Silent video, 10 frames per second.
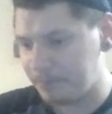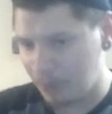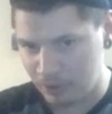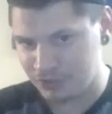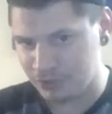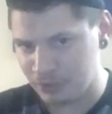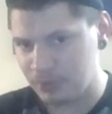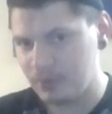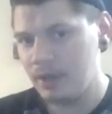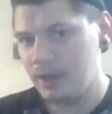Part
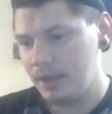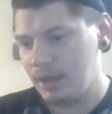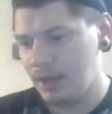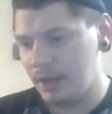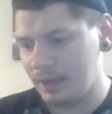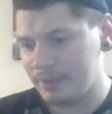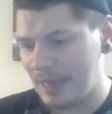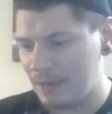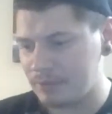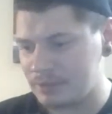2,
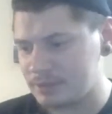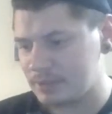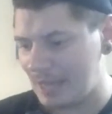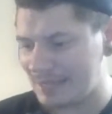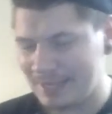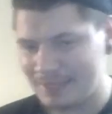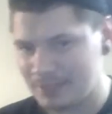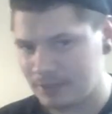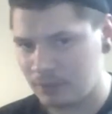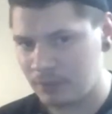that one I can't
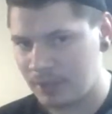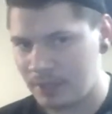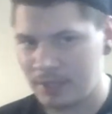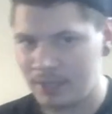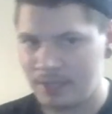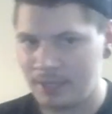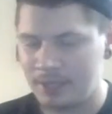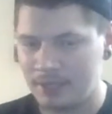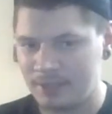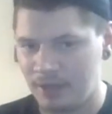tell you when, and then
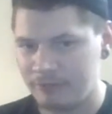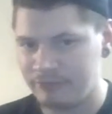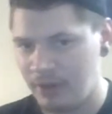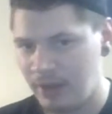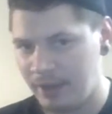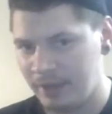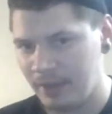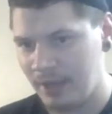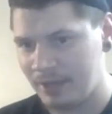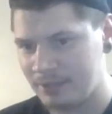the Delphi
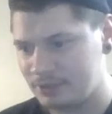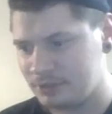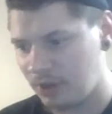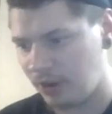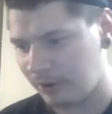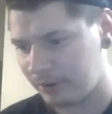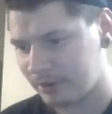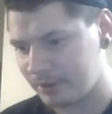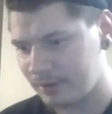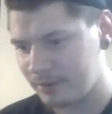at dark,
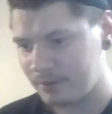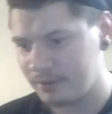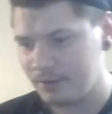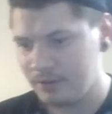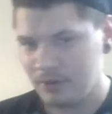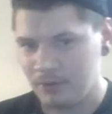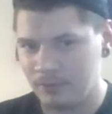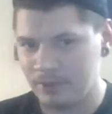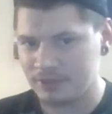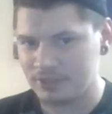
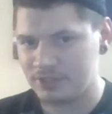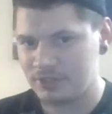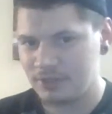which